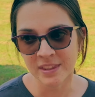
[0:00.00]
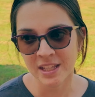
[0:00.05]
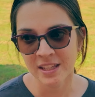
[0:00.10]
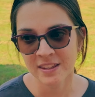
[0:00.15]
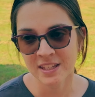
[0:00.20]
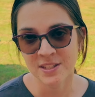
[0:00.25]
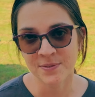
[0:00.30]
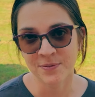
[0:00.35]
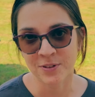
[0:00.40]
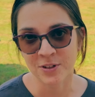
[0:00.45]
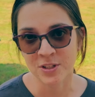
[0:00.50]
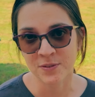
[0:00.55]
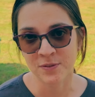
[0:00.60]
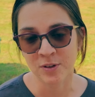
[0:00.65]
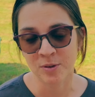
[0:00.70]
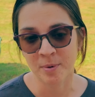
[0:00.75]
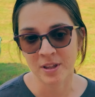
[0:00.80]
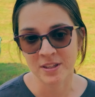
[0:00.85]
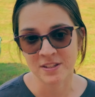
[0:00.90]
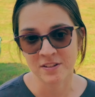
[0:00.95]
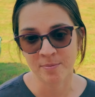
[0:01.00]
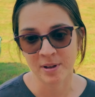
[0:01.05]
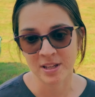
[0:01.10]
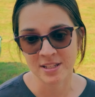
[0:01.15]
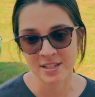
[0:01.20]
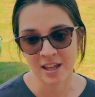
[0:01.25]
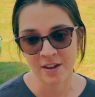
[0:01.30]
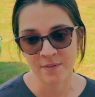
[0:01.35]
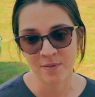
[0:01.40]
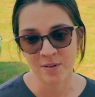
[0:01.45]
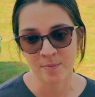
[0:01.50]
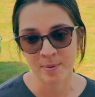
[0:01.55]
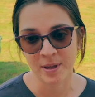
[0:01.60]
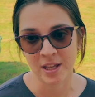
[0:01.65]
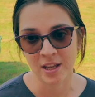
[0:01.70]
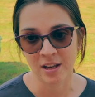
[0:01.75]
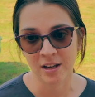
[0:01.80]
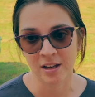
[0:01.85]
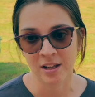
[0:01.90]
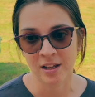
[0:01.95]
These first few months of bus life have
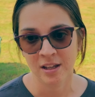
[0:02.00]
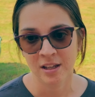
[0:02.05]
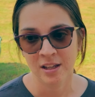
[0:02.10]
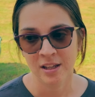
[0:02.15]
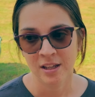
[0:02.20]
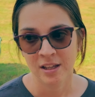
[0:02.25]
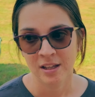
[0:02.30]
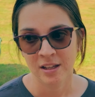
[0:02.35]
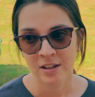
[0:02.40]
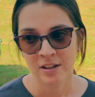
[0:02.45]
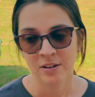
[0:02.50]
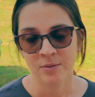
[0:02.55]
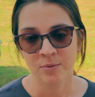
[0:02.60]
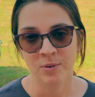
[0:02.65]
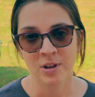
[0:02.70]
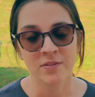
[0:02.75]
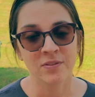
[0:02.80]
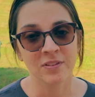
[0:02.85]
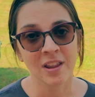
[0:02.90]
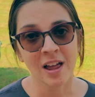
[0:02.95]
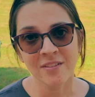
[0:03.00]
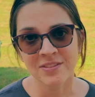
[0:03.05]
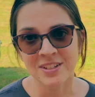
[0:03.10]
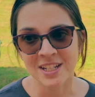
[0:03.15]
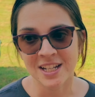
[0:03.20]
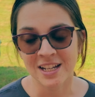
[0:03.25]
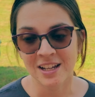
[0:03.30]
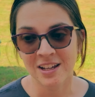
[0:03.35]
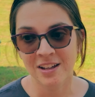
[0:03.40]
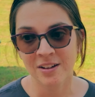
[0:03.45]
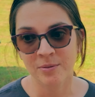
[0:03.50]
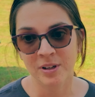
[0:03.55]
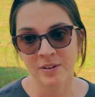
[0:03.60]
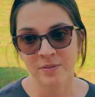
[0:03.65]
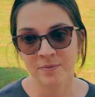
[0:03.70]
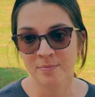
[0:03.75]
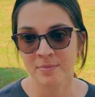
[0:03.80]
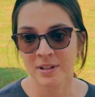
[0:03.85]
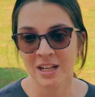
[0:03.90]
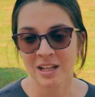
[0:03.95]
been, we've loved it.
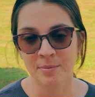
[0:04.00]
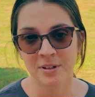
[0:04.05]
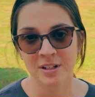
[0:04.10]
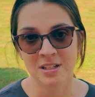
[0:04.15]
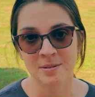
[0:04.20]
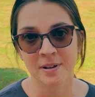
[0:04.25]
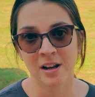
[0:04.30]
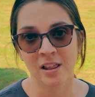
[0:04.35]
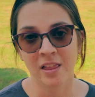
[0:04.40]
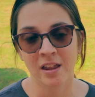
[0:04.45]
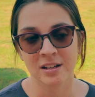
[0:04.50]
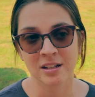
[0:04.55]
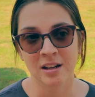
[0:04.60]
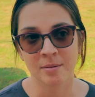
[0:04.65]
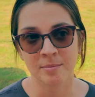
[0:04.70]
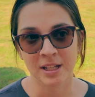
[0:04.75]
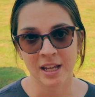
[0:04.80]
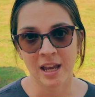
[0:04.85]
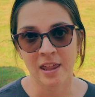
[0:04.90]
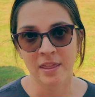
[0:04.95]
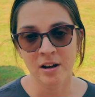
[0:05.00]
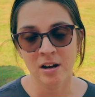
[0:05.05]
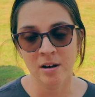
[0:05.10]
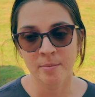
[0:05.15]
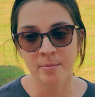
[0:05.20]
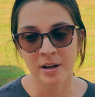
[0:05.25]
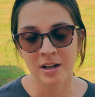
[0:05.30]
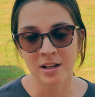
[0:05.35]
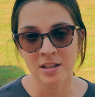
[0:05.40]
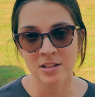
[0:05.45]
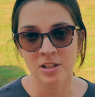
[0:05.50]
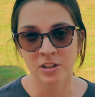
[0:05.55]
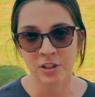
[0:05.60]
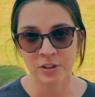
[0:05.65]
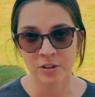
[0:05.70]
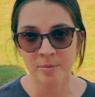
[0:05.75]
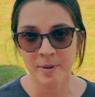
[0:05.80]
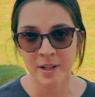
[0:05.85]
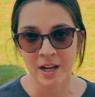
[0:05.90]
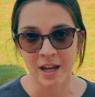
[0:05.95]
We've been able to spend a lot of time together, but it is a
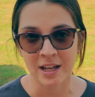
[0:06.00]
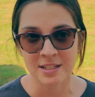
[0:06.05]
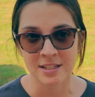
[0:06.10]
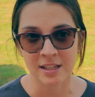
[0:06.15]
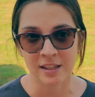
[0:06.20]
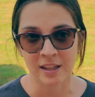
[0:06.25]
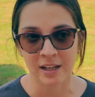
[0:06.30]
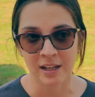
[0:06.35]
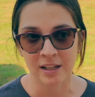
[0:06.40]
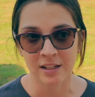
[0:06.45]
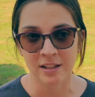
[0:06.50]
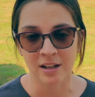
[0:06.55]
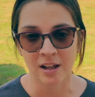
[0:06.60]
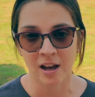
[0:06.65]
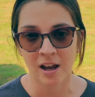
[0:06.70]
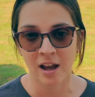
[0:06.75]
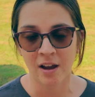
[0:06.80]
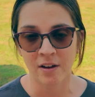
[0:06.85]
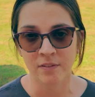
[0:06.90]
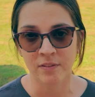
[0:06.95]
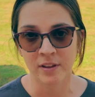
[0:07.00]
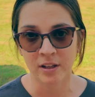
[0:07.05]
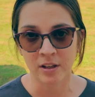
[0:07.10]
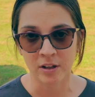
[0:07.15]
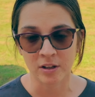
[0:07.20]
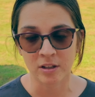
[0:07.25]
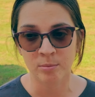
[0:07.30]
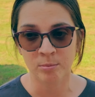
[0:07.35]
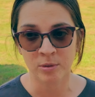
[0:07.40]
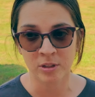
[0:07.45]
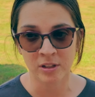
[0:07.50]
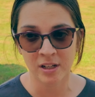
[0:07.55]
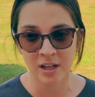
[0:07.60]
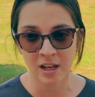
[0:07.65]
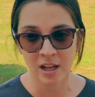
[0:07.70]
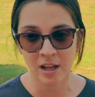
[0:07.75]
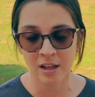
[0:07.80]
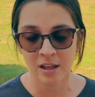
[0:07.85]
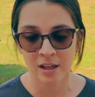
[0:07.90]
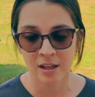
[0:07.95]
little bit isolating to not have like a
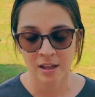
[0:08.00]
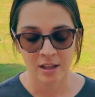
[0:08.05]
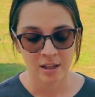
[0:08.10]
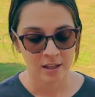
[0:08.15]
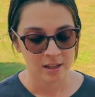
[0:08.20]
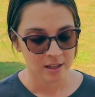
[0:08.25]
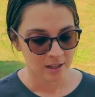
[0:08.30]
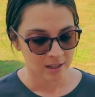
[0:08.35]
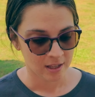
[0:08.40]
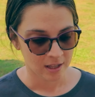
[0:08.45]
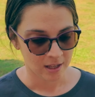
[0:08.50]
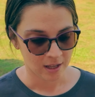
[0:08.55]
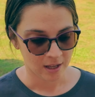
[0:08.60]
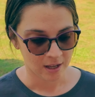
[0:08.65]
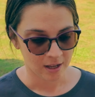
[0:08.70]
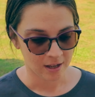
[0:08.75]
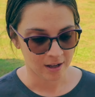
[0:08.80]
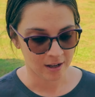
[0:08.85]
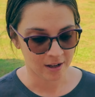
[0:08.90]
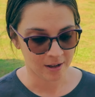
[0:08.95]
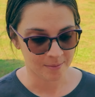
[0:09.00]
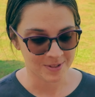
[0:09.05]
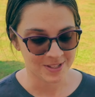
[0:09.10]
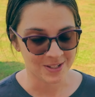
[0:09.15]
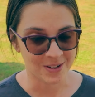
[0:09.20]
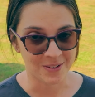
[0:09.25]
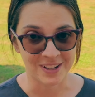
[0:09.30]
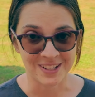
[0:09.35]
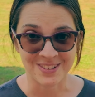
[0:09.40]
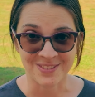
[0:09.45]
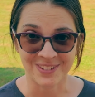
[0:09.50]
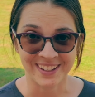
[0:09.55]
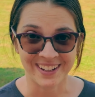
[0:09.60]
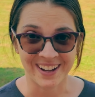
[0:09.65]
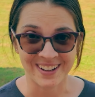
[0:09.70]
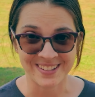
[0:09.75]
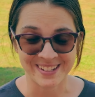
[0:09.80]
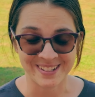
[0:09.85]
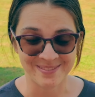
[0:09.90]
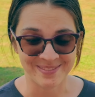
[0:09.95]
community. Um, so it's really
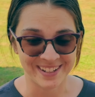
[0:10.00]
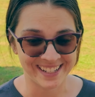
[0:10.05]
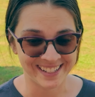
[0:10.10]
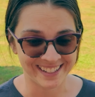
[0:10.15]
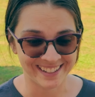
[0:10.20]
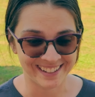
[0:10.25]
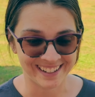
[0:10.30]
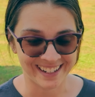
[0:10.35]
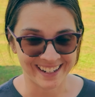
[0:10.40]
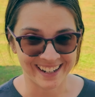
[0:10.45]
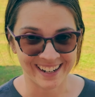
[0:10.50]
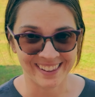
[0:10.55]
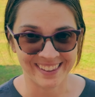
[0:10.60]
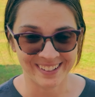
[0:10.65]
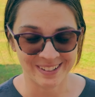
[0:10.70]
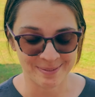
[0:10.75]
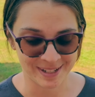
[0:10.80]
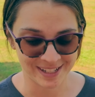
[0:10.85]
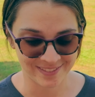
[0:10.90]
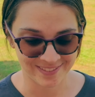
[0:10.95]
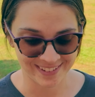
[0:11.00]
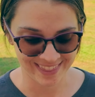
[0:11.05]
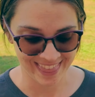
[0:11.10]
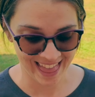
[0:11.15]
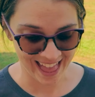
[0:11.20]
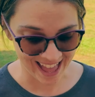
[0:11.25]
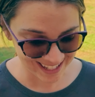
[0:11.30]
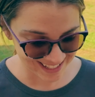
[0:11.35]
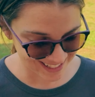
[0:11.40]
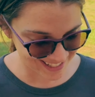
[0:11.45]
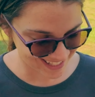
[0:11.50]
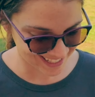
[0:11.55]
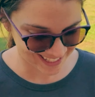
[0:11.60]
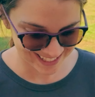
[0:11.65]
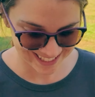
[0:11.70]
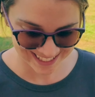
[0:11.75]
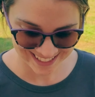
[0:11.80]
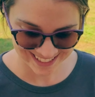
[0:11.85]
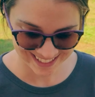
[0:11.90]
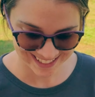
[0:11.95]
awesome to be here and get a little bit of that.
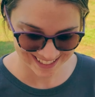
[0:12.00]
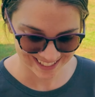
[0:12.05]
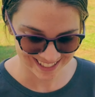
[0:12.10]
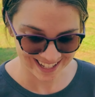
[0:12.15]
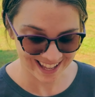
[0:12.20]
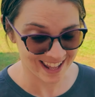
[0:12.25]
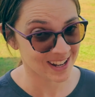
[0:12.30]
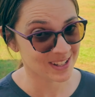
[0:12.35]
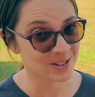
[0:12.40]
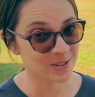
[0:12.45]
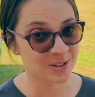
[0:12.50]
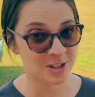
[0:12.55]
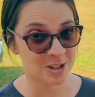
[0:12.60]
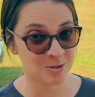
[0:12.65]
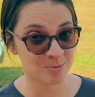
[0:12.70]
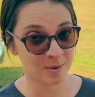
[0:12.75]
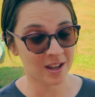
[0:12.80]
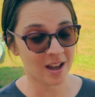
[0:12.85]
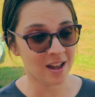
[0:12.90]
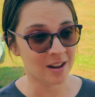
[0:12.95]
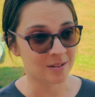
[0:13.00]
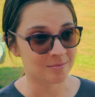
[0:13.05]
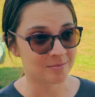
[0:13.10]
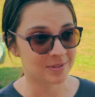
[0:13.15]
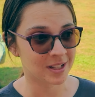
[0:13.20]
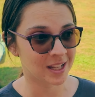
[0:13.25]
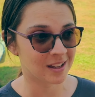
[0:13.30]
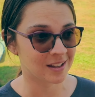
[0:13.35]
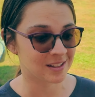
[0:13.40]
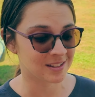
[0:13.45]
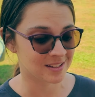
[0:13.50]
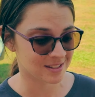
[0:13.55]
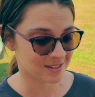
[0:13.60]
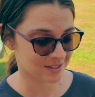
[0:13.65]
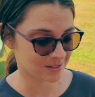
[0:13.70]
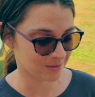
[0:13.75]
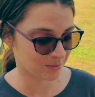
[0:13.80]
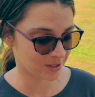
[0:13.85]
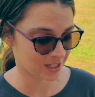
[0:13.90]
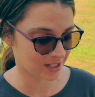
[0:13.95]
And it's only just begun
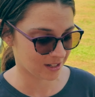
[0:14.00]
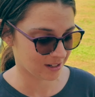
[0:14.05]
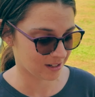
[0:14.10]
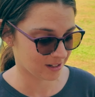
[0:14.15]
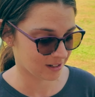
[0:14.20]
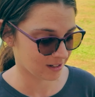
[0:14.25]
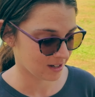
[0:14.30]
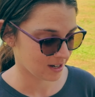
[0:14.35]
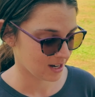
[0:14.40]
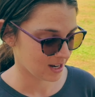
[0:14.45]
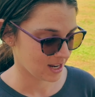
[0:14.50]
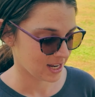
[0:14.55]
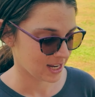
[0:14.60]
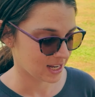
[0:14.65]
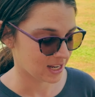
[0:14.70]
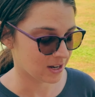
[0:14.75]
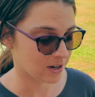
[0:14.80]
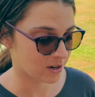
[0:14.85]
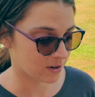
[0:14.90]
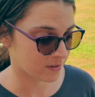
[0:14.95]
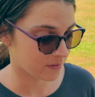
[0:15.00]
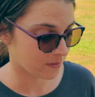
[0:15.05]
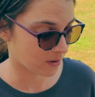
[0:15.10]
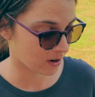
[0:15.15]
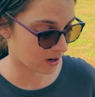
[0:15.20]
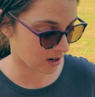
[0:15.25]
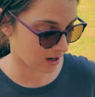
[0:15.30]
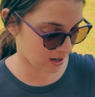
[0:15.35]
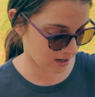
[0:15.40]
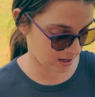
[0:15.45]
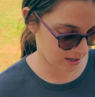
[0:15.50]
because we're here for